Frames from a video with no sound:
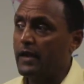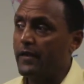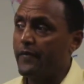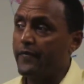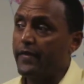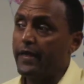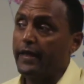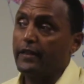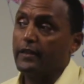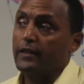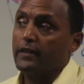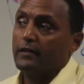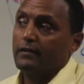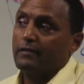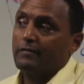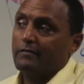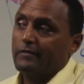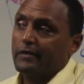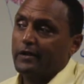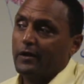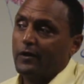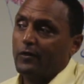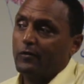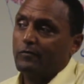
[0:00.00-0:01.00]
Then,
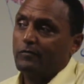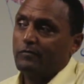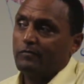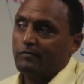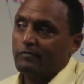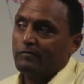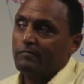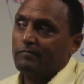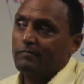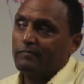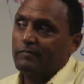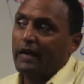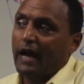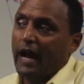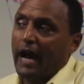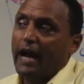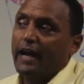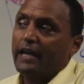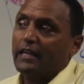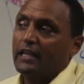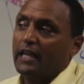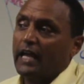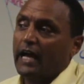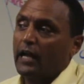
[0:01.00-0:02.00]
the
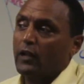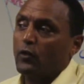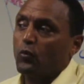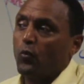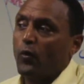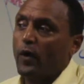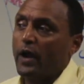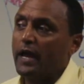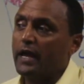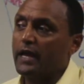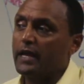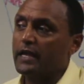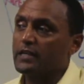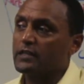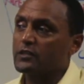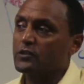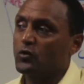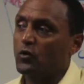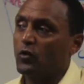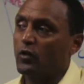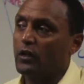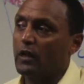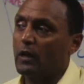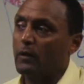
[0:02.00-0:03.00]
ideal way is
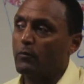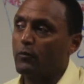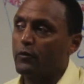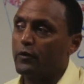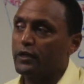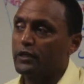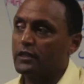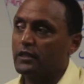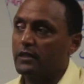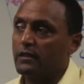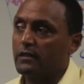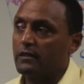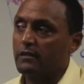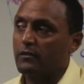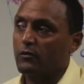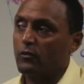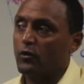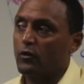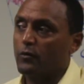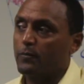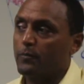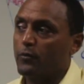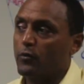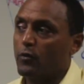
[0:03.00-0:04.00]
collaborate
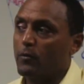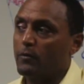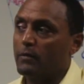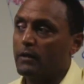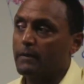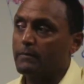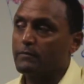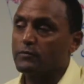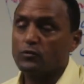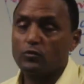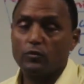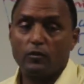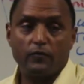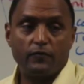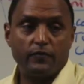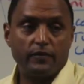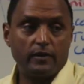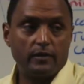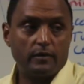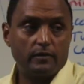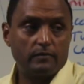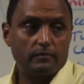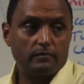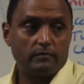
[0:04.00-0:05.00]
or problem
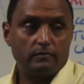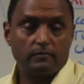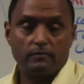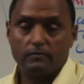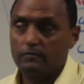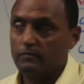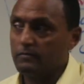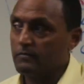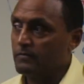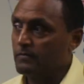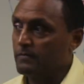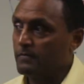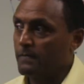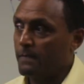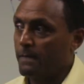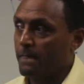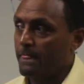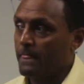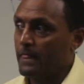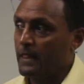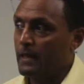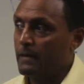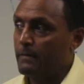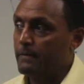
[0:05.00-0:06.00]
solving.
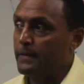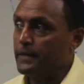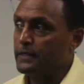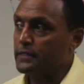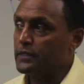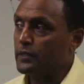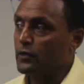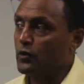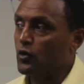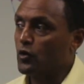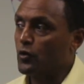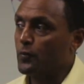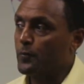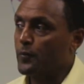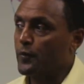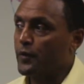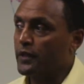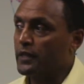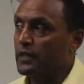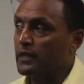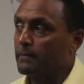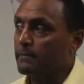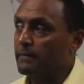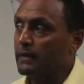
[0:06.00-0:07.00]
Means
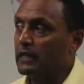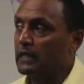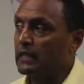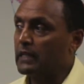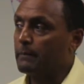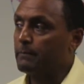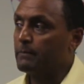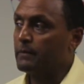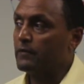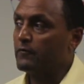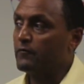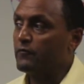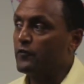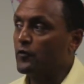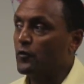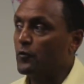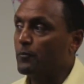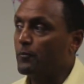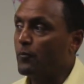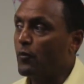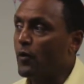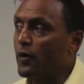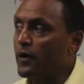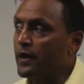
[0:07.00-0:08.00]
incorporating multiple
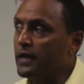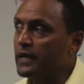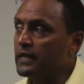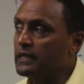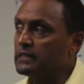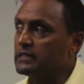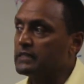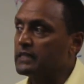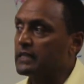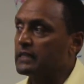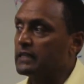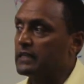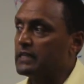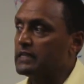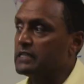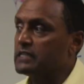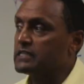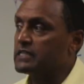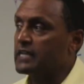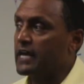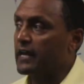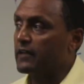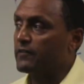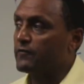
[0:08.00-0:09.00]
viewpoints and
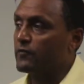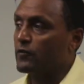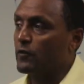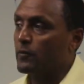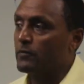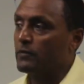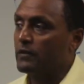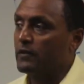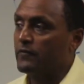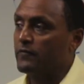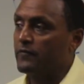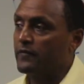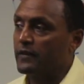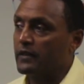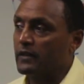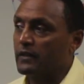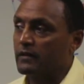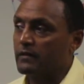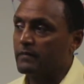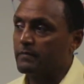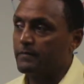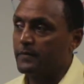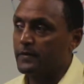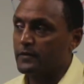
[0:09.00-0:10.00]
insight from
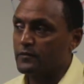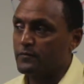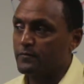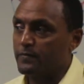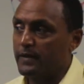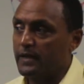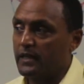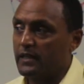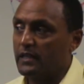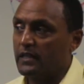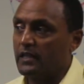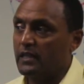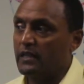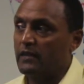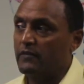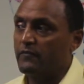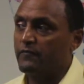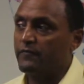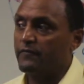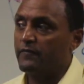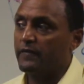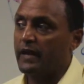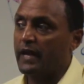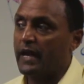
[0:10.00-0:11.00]
differing perspectives,
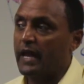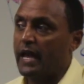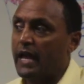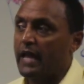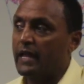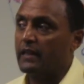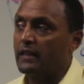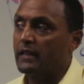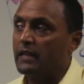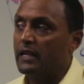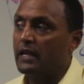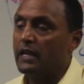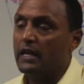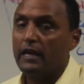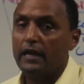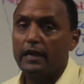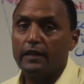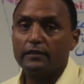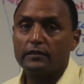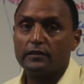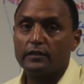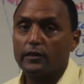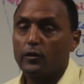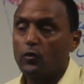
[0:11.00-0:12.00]
and
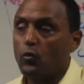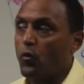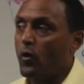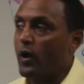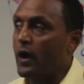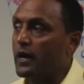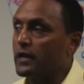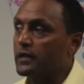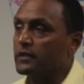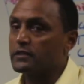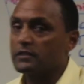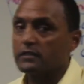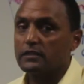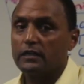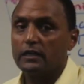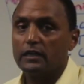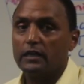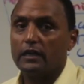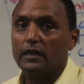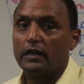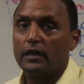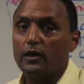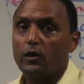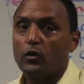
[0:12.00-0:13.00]
it requires
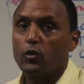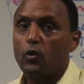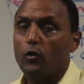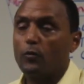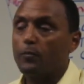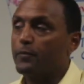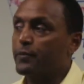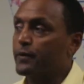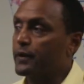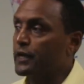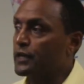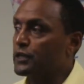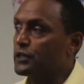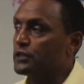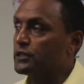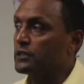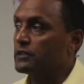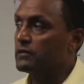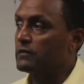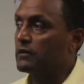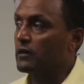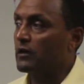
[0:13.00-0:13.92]
a cooperation